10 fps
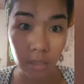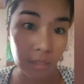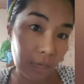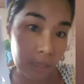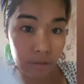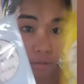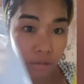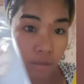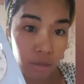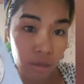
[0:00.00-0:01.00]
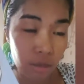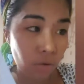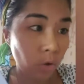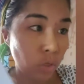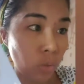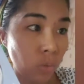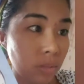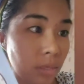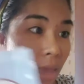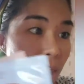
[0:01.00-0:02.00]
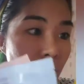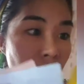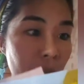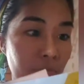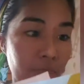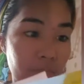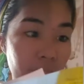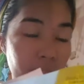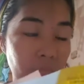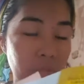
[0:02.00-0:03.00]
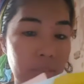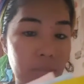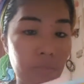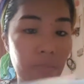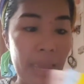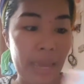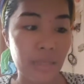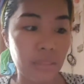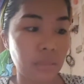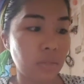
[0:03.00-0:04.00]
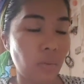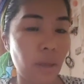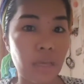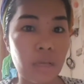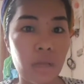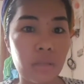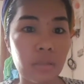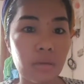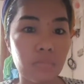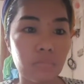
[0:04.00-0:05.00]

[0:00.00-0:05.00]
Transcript: get or use a mask. So I got